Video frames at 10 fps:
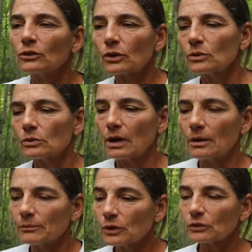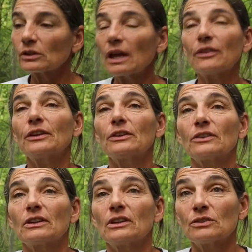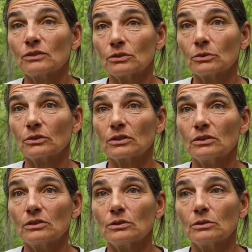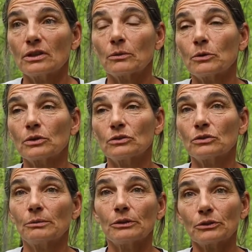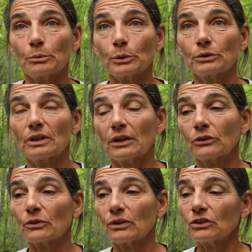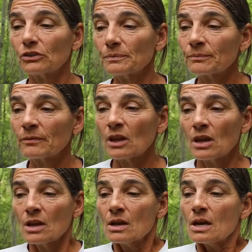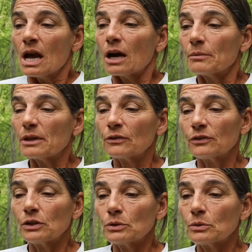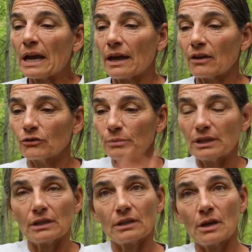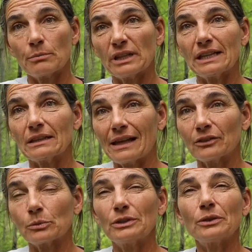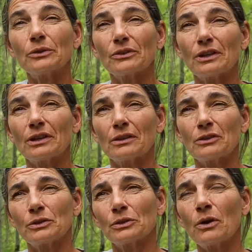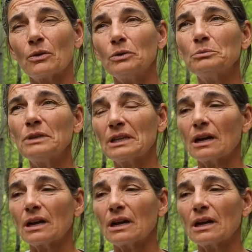So there's a lot of things that individuals can do that will contribute to bird conservation. If you have big plate glass windows at your home,